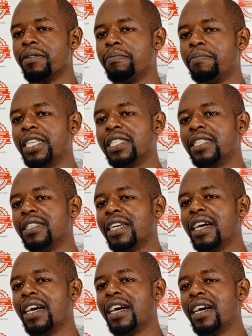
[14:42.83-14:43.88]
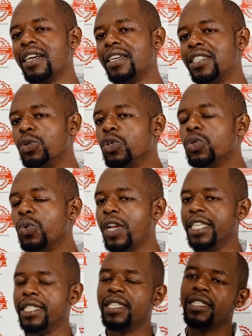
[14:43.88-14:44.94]
but it was too
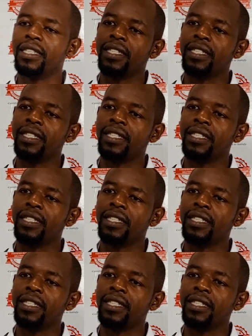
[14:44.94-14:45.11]
late.